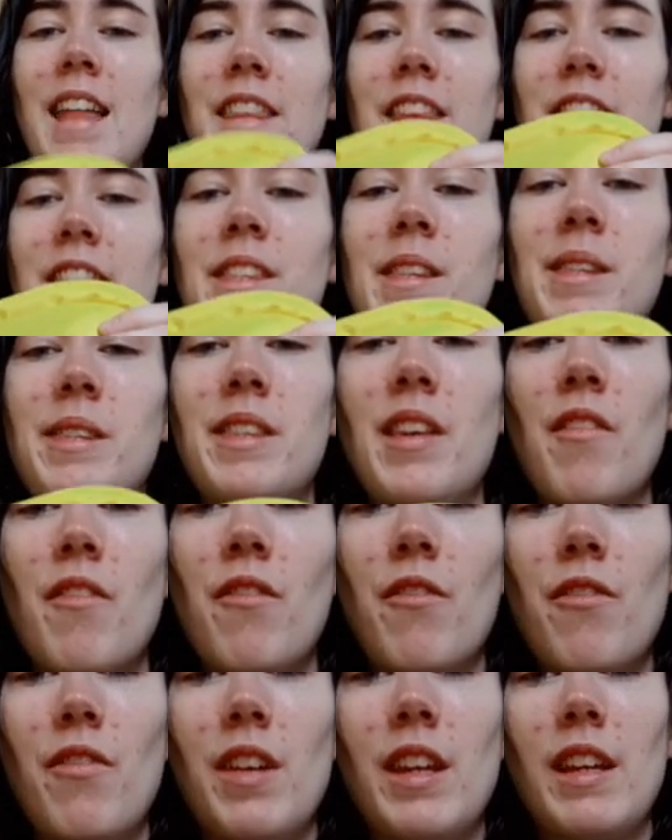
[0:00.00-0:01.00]
and this is
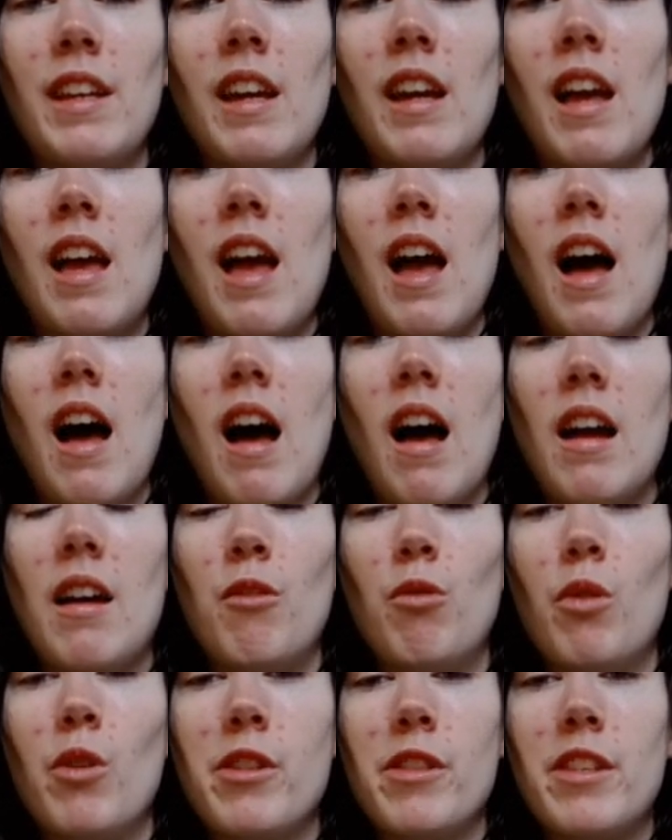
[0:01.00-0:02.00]
something
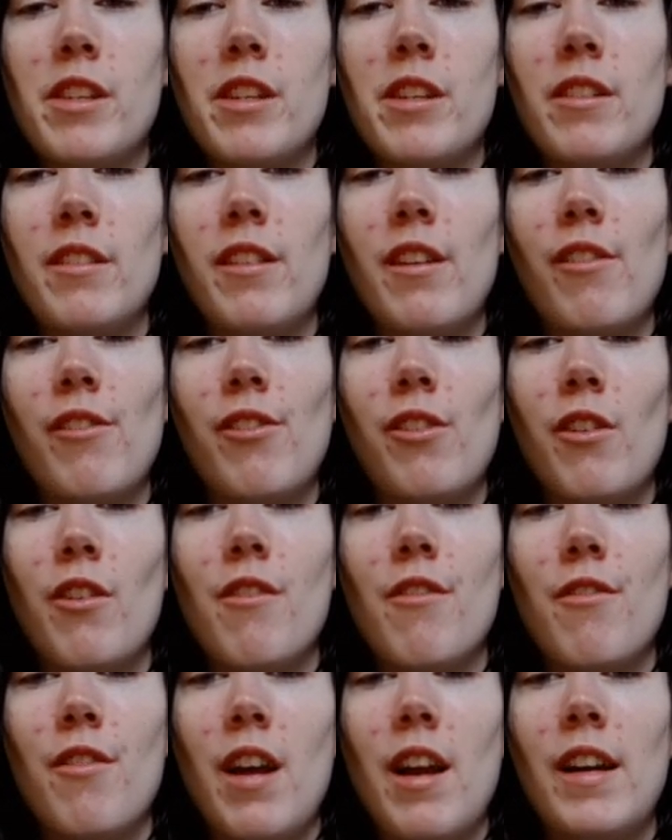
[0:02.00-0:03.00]
I wanted
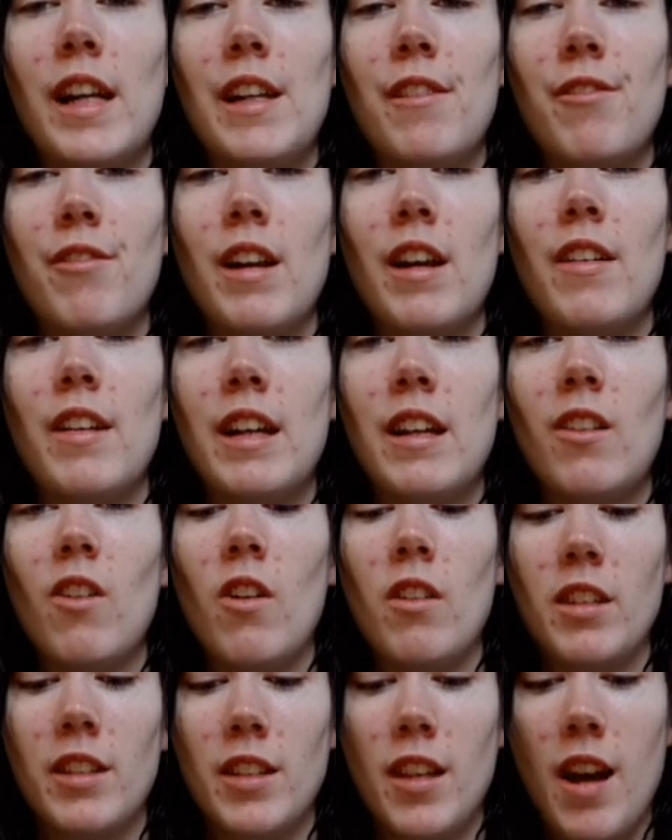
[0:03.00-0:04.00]
for a very, very
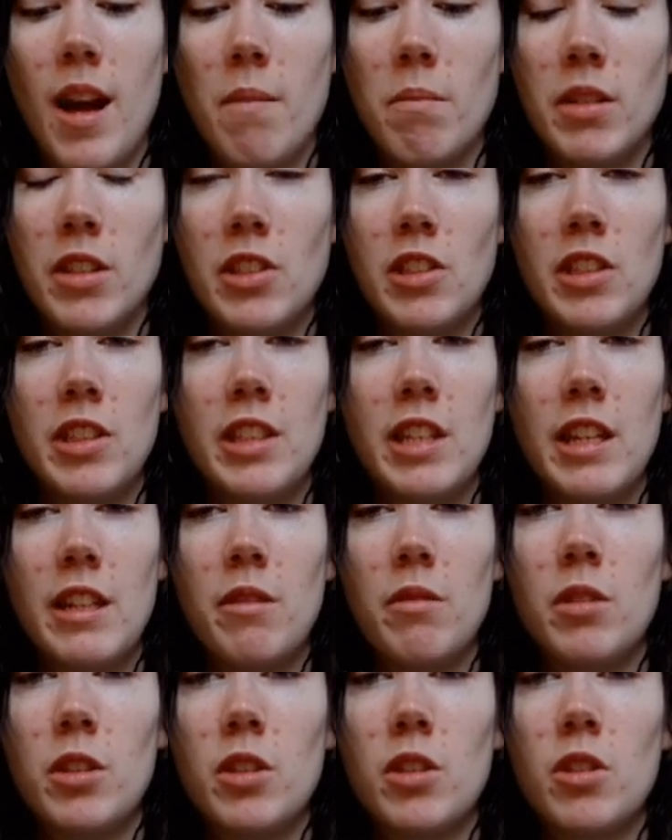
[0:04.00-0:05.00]
long time, and she
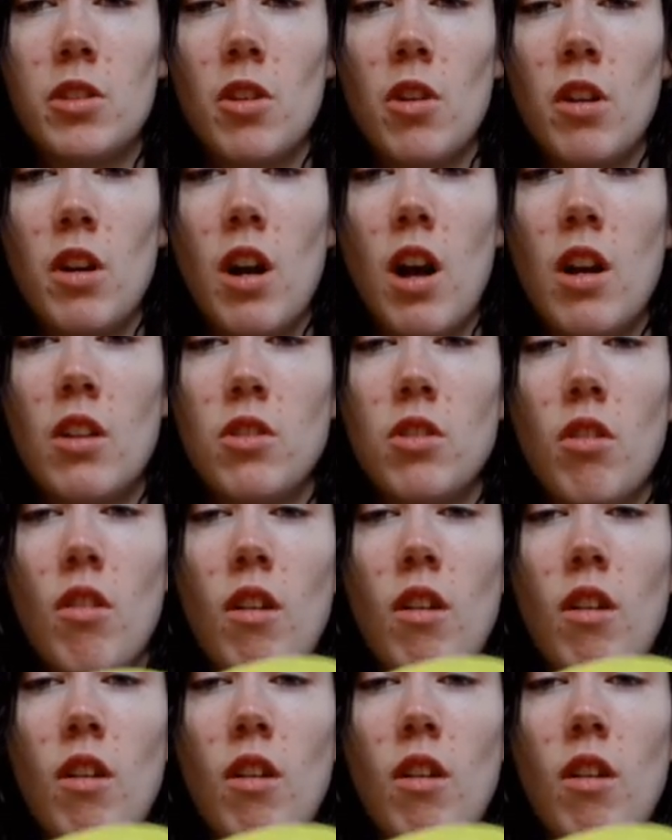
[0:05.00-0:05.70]
said it was so